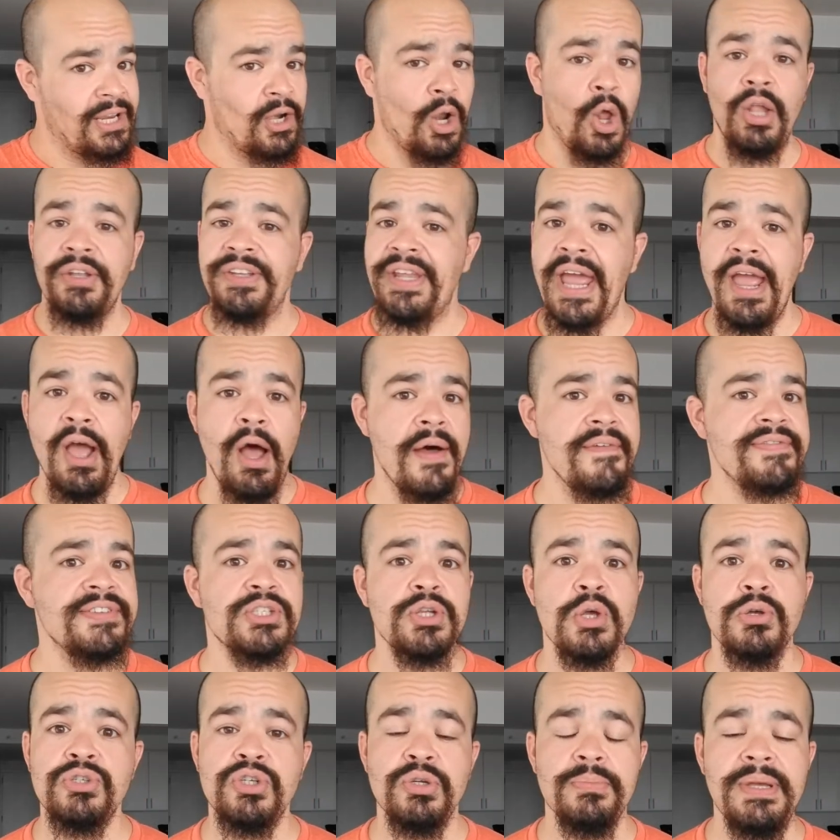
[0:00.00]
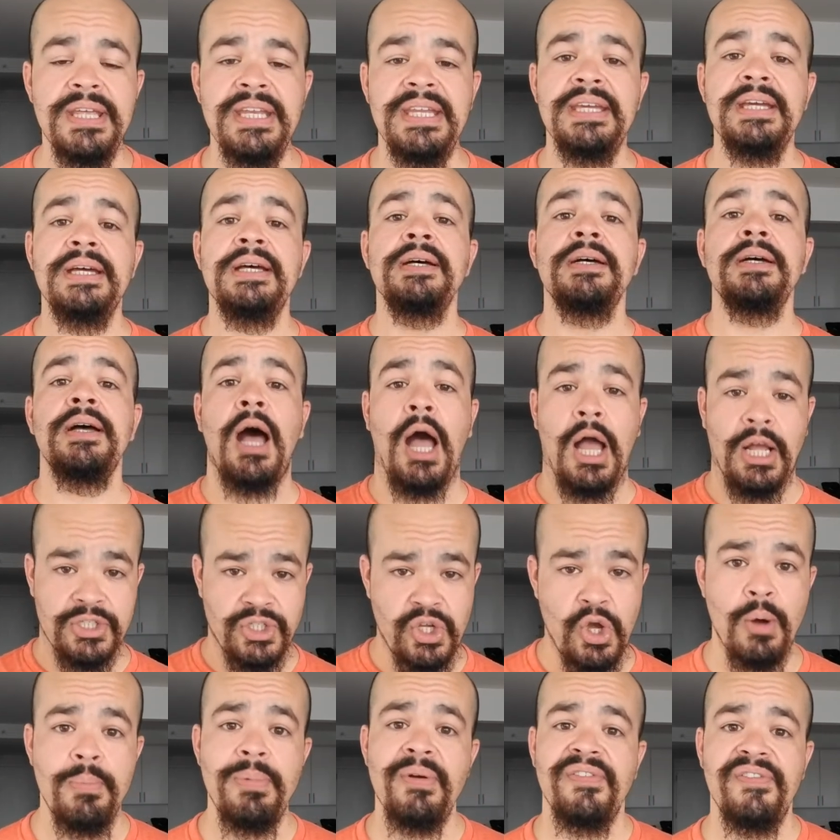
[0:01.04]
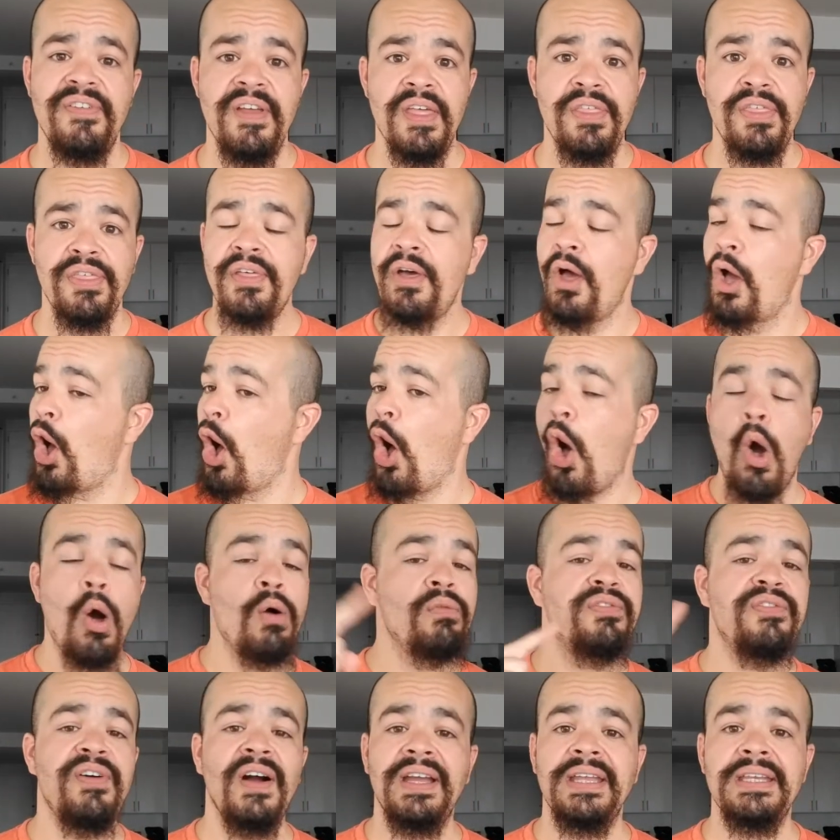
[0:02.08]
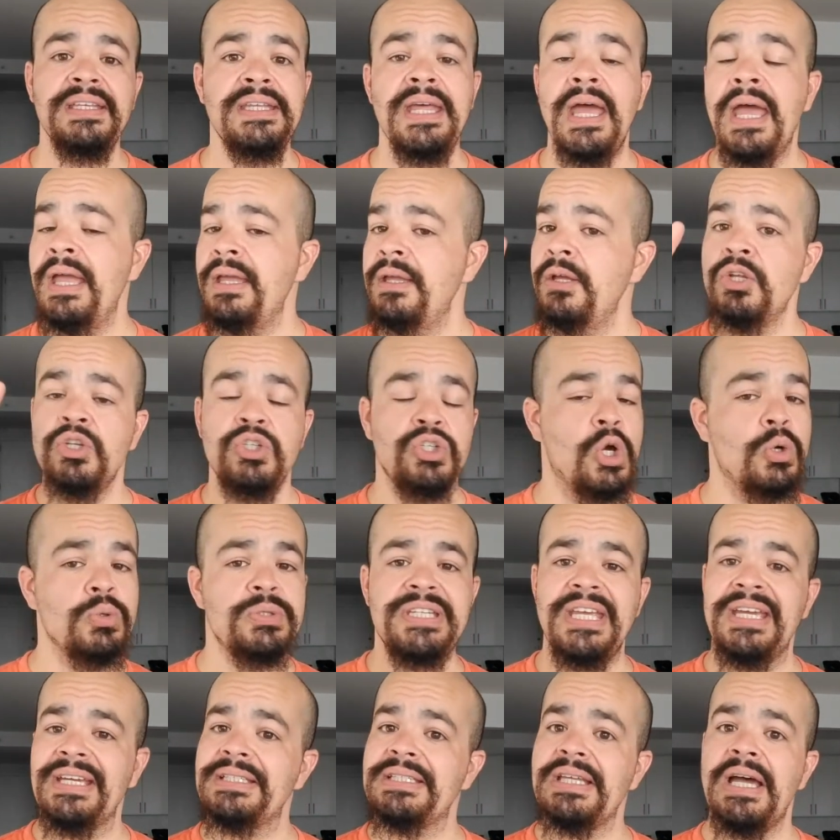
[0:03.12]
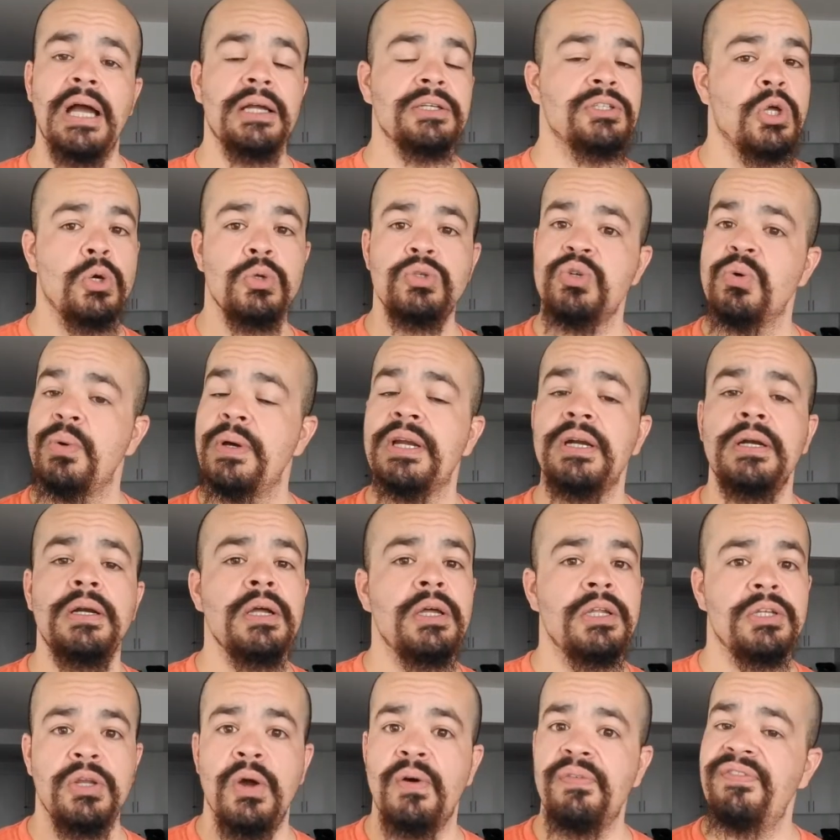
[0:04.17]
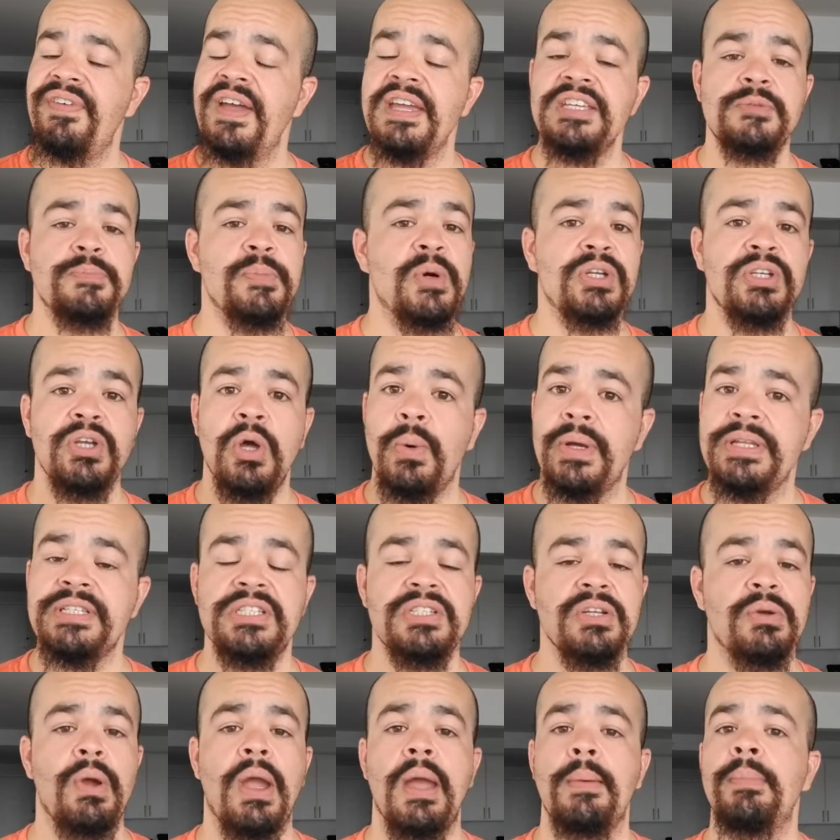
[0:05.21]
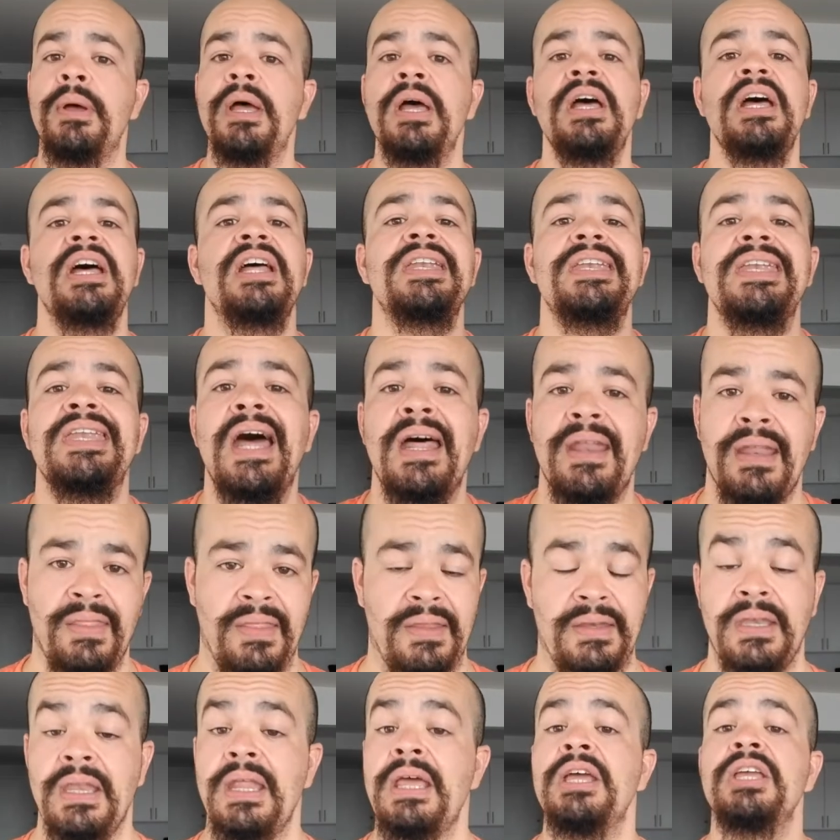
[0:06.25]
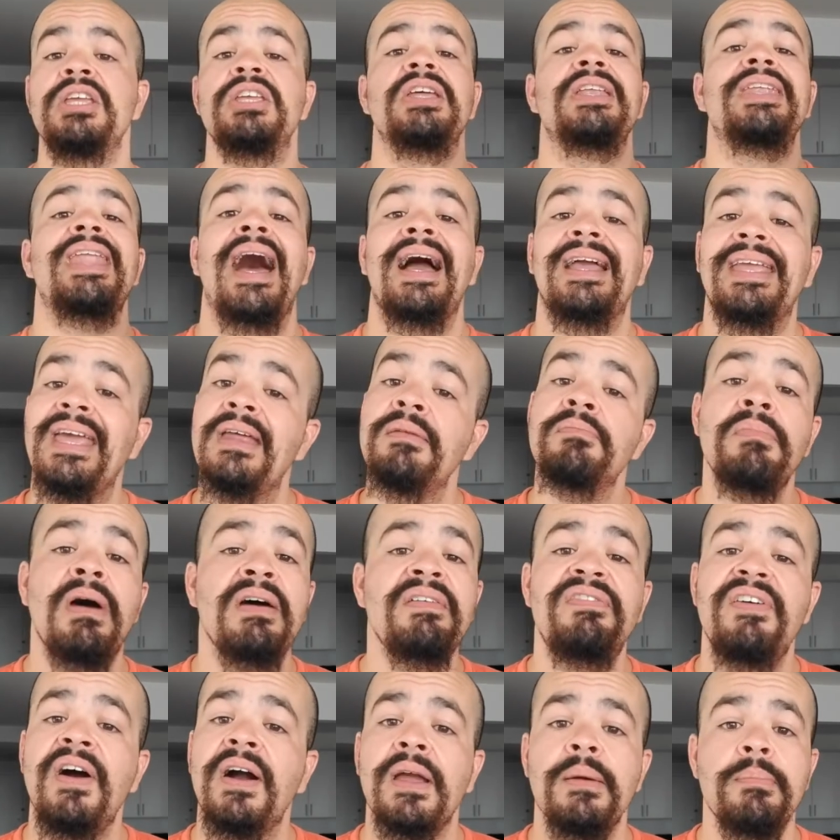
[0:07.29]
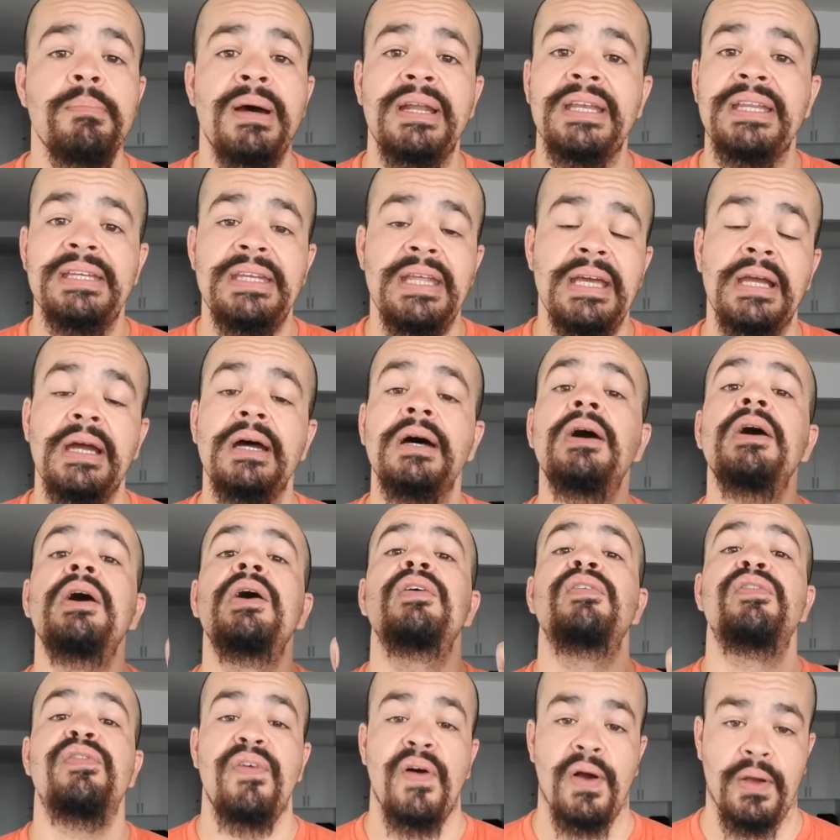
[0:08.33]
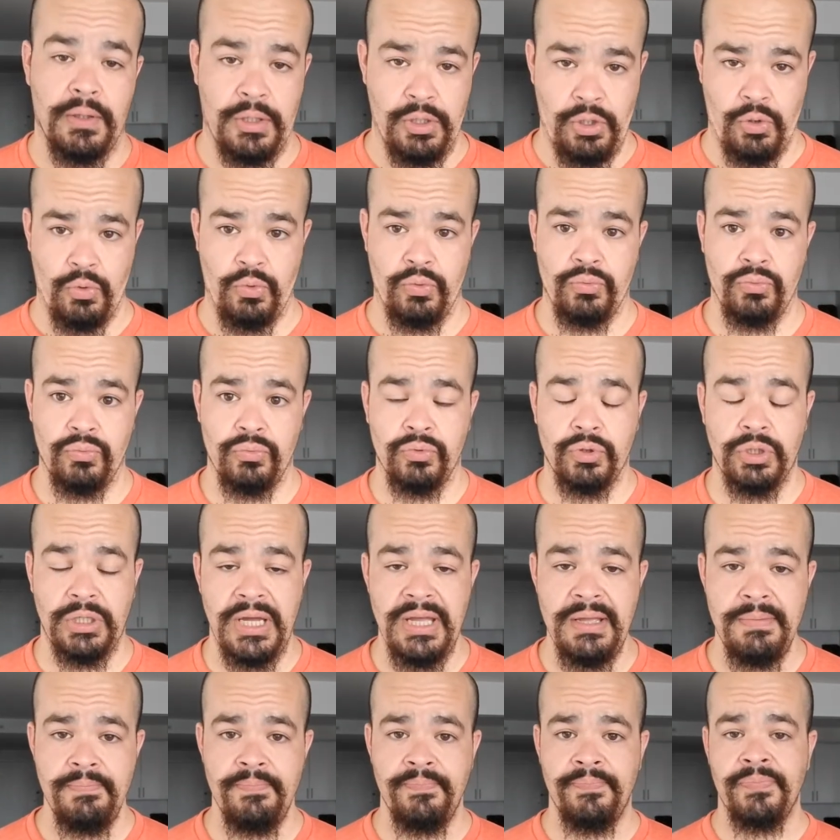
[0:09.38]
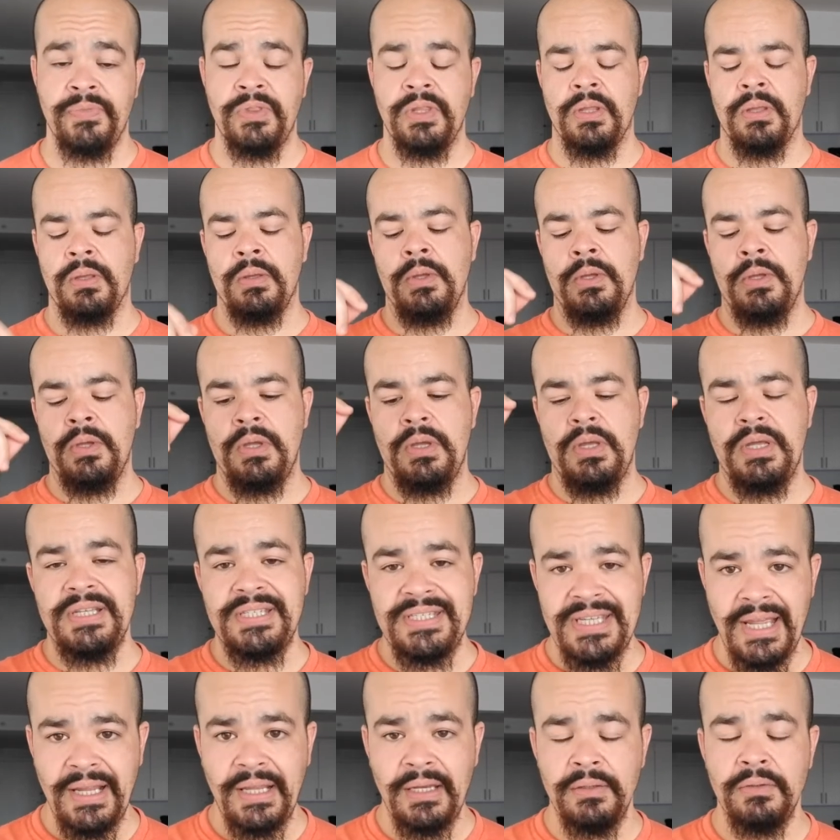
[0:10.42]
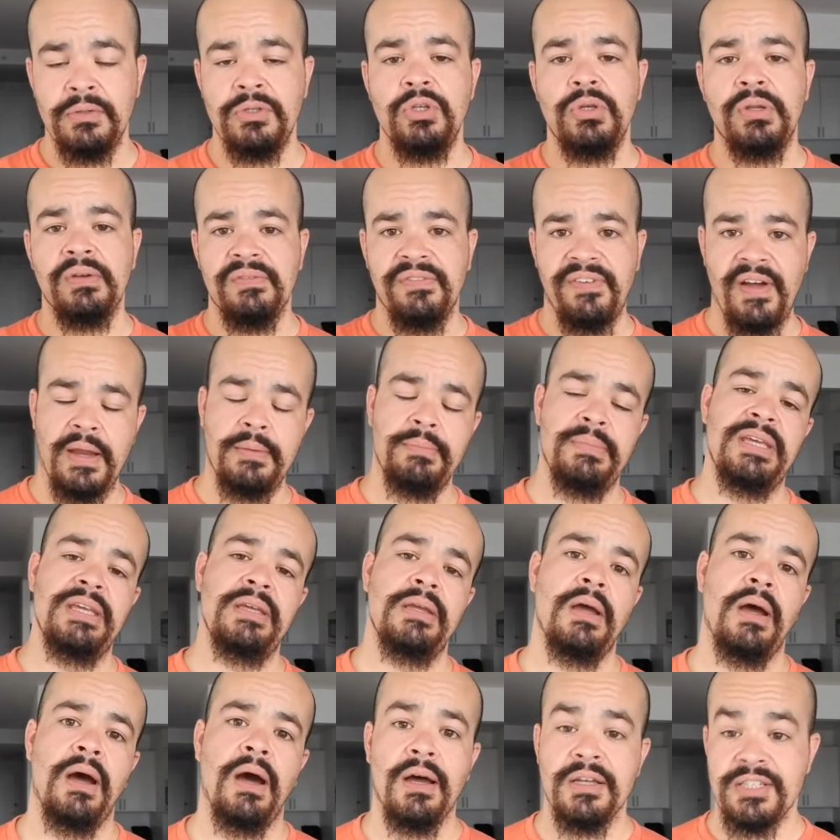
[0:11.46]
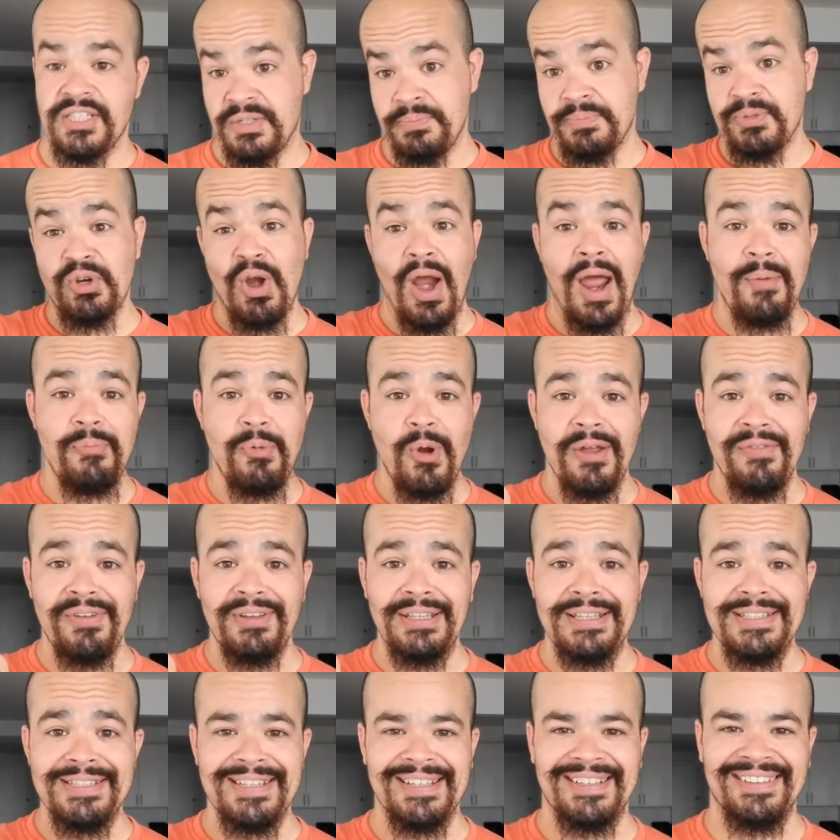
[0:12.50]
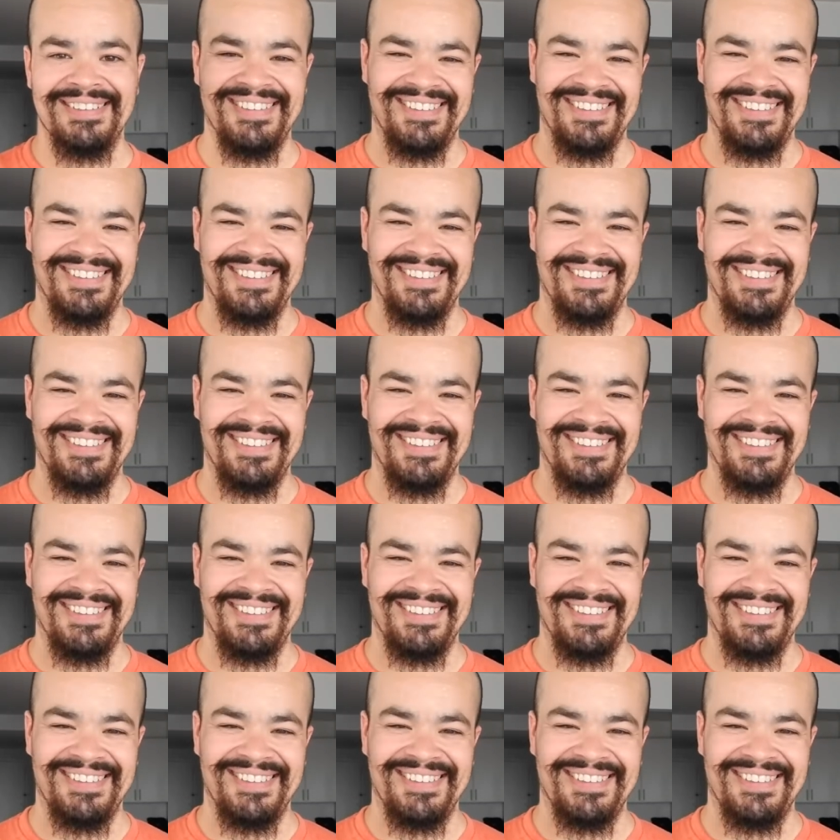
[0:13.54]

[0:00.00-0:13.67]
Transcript: all day off social media, October 5th, all fucking day. No TikTok, no Twitter, no Facebook, no Instagram, nothing. You're not getting my fucking money, nigga. Fuck you. Okay? Second, you can find me, subscribe wherever you're listening.